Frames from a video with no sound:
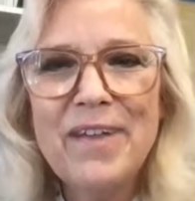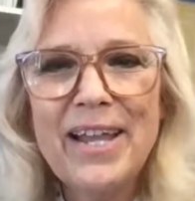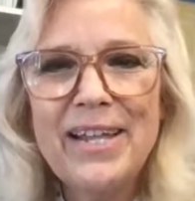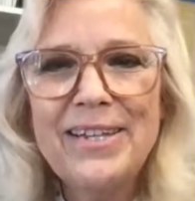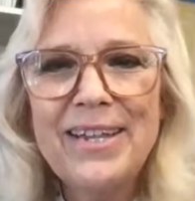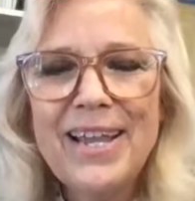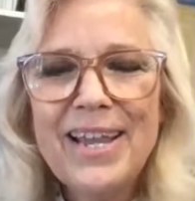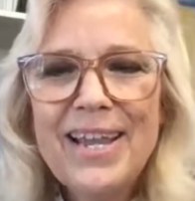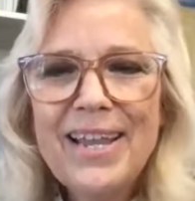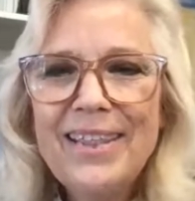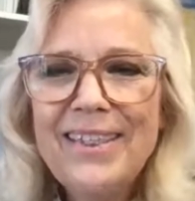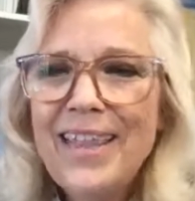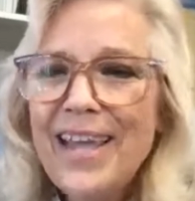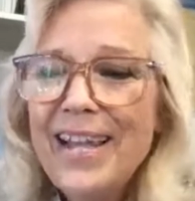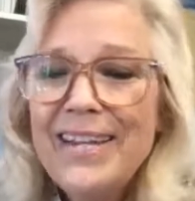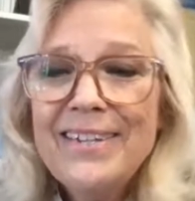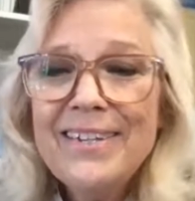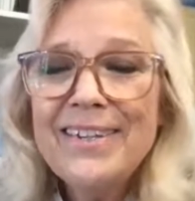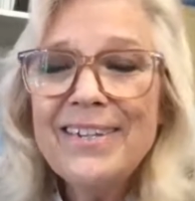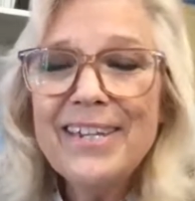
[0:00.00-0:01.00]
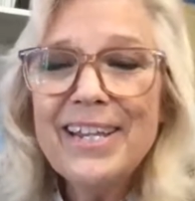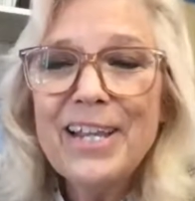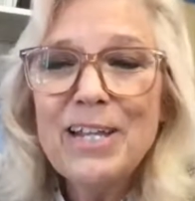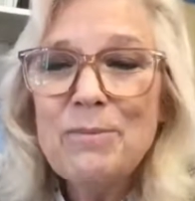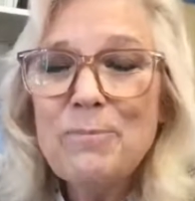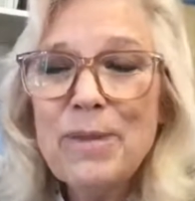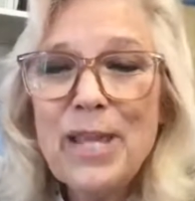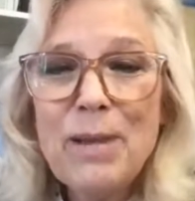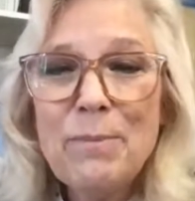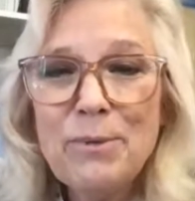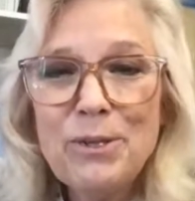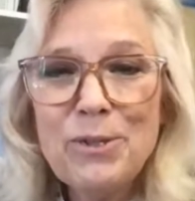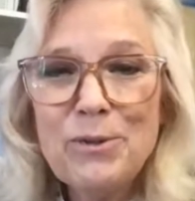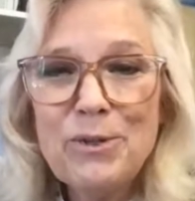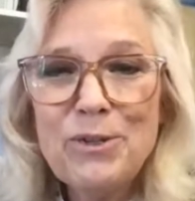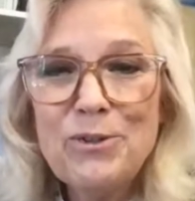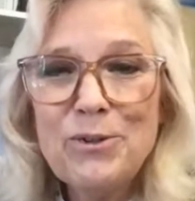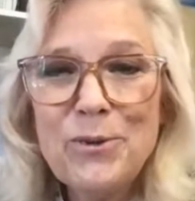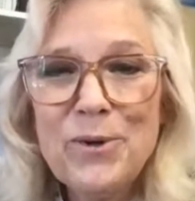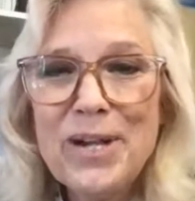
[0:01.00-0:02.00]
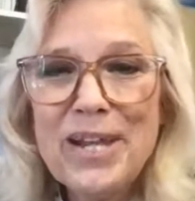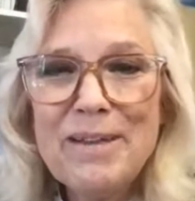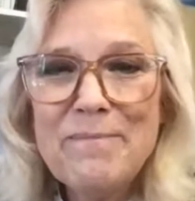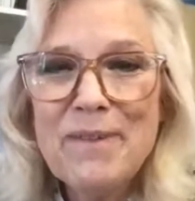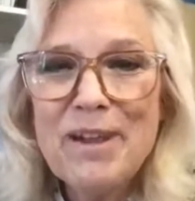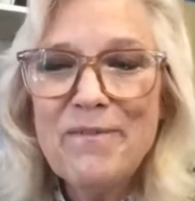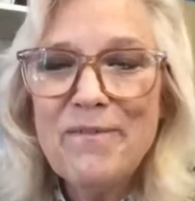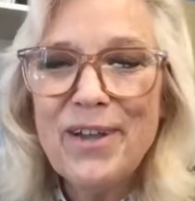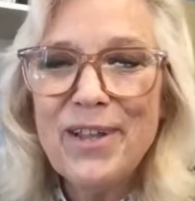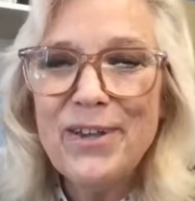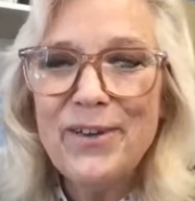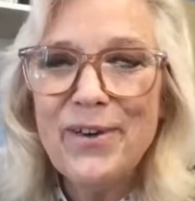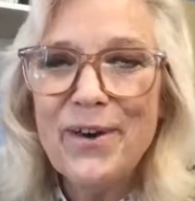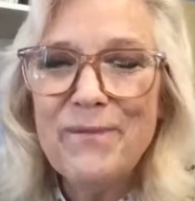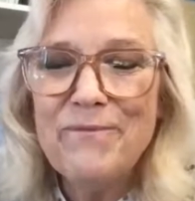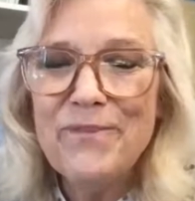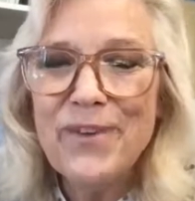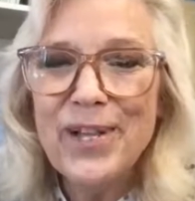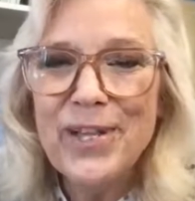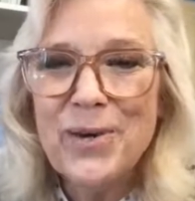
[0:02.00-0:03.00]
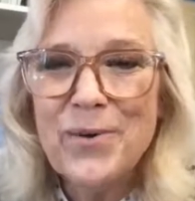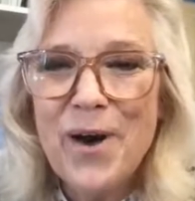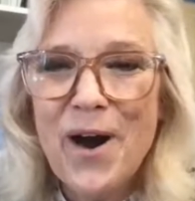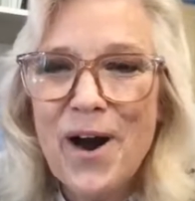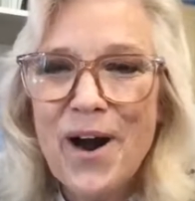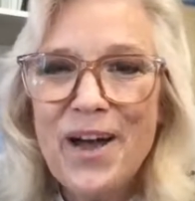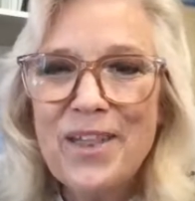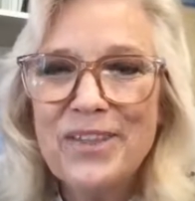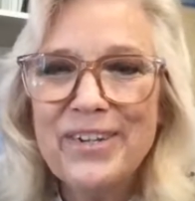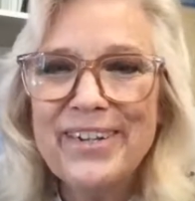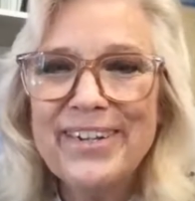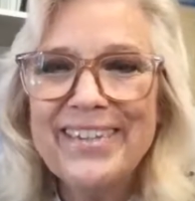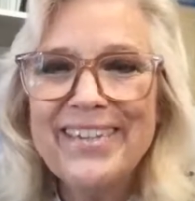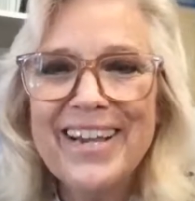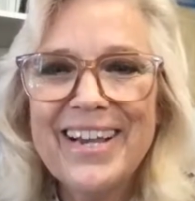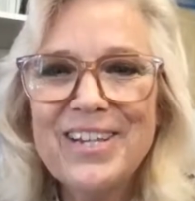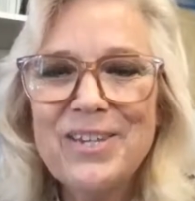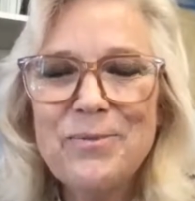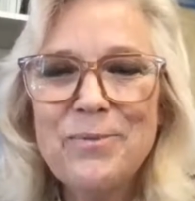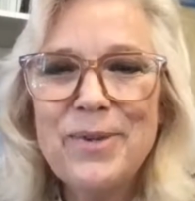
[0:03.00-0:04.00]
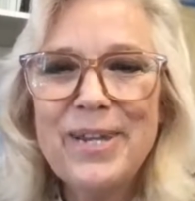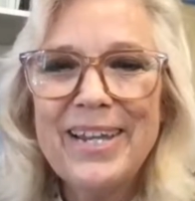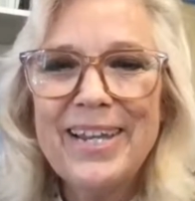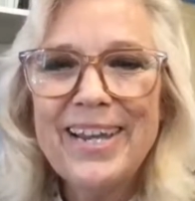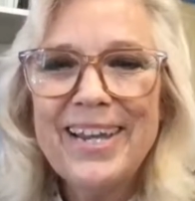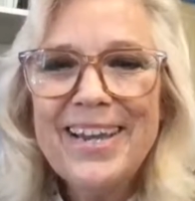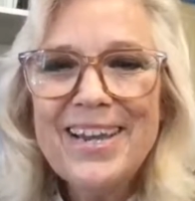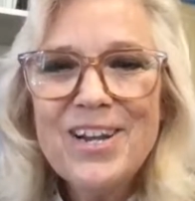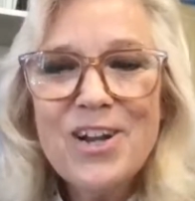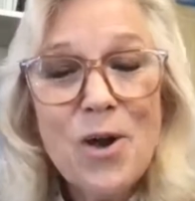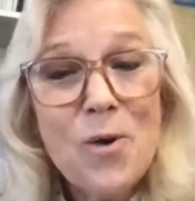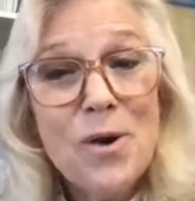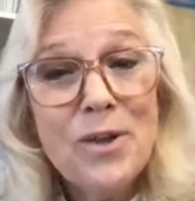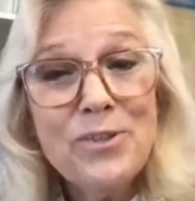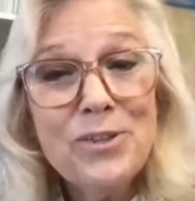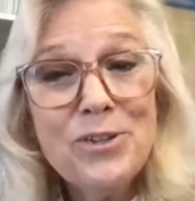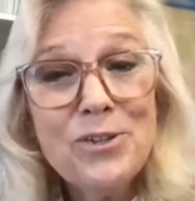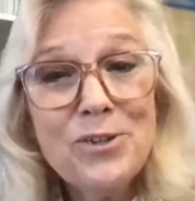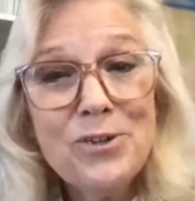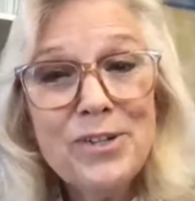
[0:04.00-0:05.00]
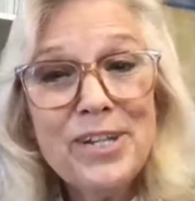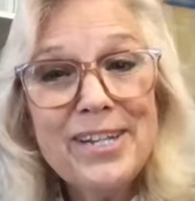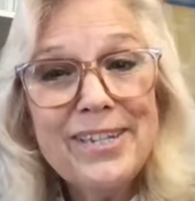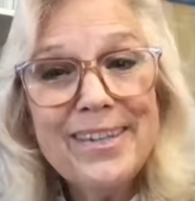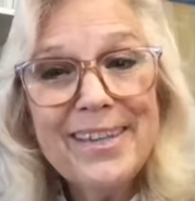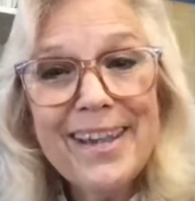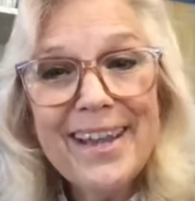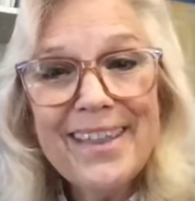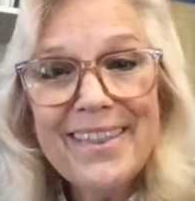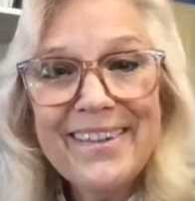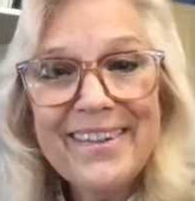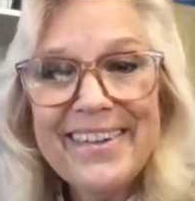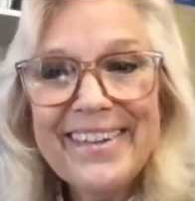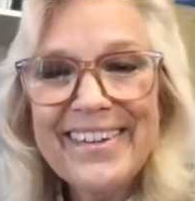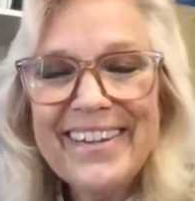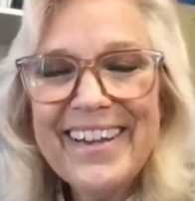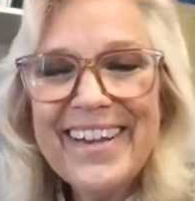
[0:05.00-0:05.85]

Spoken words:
And then just get to be able to enjoy my fellow authors as we go on this journey together.